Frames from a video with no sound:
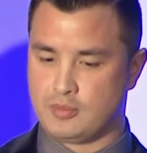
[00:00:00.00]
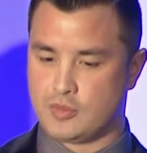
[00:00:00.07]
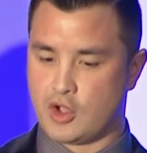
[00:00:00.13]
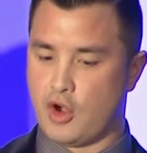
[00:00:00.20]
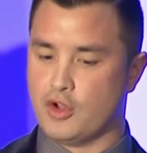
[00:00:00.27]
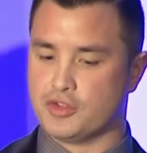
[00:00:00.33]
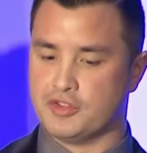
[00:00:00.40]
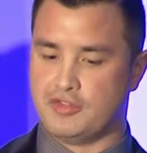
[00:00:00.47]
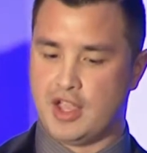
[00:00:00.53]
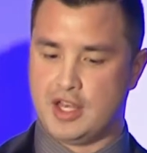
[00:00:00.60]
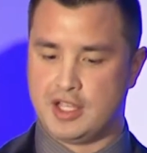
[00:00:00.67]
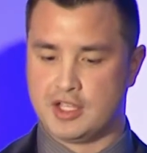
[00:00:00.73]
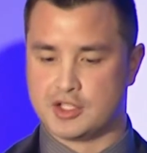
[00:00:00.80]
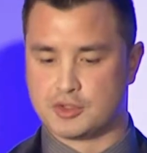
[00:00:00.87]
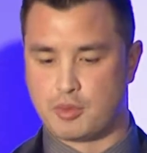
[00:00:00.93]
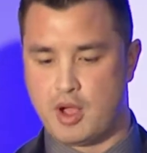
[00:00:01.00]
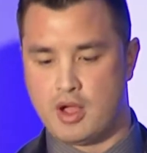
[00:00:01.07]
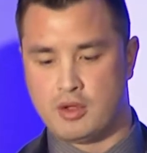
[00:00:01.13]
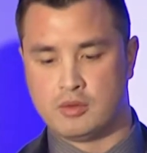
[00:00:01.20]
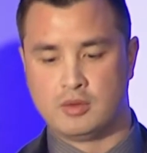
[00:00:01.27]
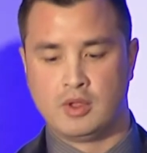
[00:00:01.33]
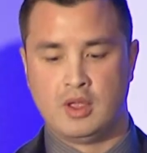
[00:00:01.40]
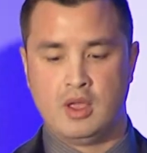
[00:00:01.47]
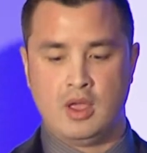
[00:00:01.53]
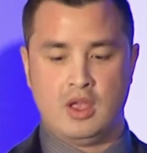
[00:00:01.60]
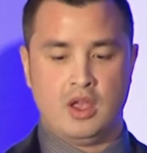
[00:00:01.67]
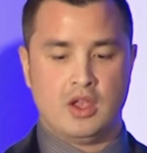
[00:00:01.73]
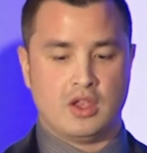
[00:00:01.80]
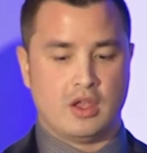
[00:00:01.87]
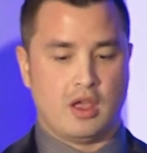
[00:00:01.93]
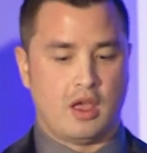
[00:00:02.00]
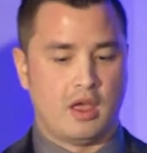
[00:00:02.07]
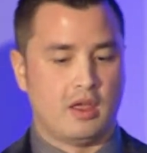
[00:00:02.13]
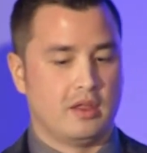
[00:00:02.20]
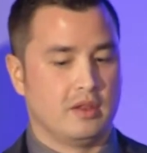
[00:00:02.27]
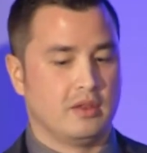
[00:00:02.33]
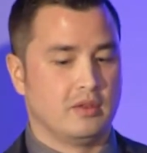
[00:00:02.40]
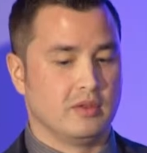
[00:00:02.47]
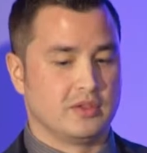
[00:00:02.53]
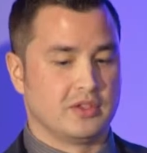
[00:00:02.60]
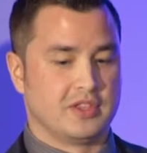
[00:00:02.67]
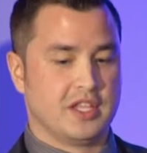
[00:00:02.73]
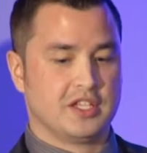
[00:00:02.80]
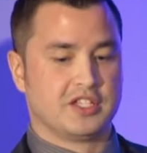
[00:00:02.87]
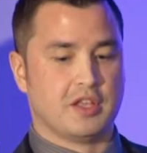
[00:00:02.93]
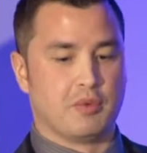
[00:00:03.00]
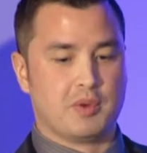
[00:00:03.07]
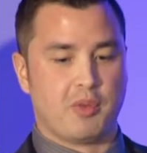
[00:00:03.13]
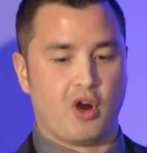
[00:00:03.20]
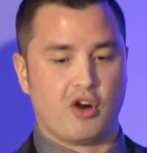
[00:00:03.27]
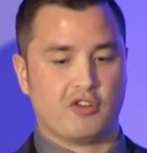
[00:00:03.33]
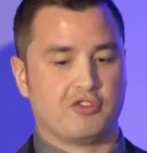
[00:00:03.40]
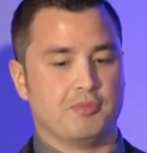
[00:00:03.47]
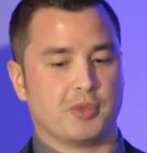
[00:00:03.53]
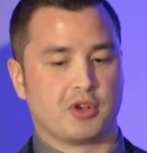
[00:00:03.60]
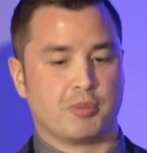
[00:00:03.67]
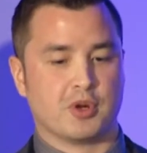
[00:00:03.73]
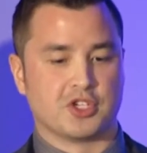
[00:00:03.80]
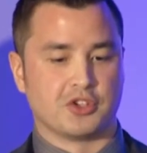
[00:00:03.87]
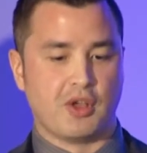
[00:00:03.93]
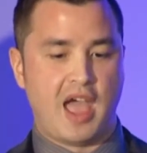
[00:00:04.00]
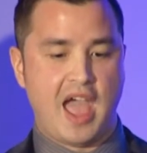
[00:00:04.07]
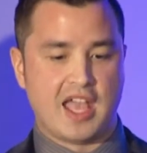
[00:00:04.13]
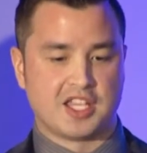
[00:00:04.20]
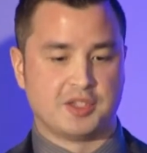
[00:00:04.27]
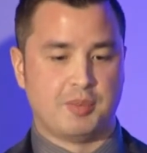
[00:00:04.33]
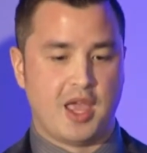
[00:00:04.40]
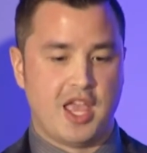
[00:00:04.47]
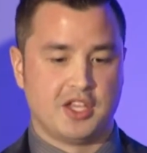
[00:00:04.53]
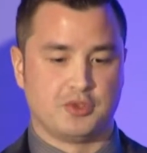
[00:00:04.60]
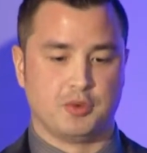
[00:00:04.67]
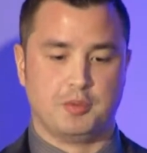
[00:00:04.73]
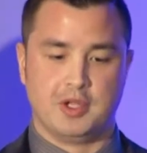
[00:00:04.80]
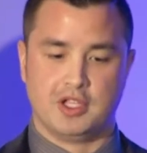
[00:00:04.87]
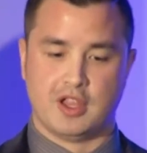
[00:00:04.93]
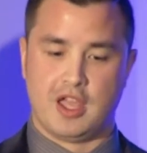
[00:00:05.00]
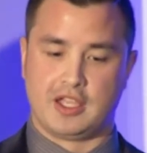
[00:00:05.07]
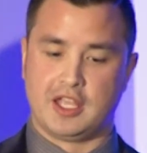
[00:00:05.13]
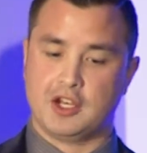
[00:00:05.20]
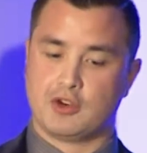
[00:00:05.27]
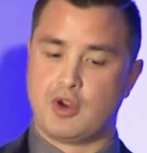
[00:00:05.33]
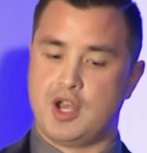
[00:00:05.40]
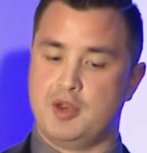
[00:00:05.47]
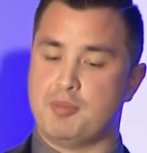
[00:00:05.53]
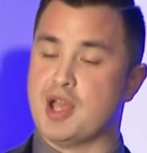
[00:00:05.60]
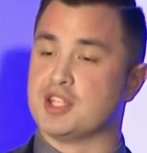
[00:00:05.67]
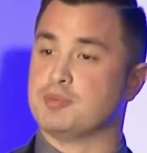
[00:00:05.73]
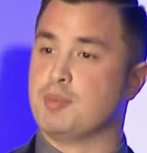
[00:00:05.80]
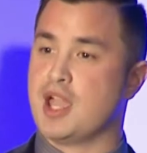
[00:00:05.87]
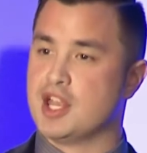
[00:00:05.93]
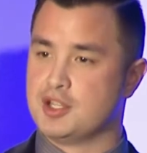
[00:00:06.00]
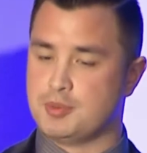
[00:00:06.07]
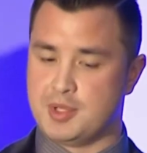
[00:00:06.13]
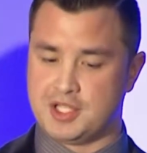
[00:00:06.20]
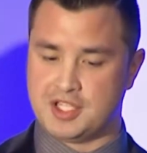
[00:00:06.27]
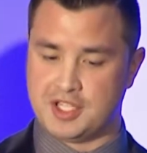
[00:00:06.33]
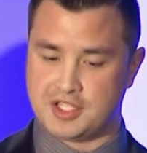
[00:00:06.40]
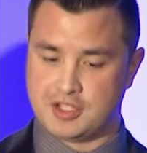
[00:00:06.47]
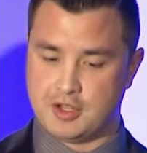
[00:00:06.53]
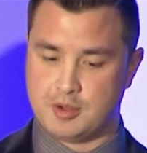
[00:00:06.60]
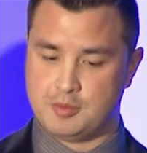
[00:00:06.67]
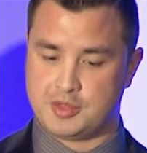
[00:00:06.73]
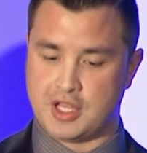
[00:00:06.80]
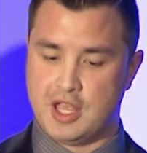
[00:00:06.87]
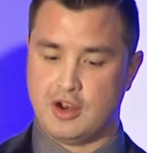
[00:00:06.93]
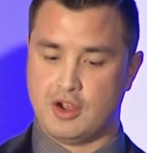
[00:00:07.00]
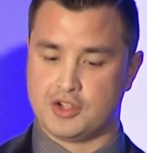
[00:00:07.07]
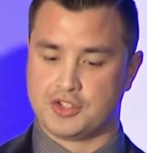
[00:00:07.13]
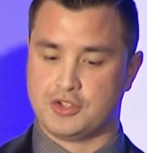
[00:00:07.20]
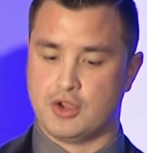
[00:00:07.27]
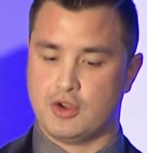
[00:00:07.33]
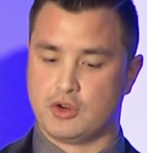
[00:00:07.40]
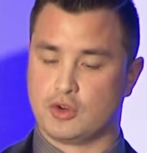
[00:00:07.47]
cultivating as well. Things that we borrow from the commercial ag space would be like integrated pest management systems and also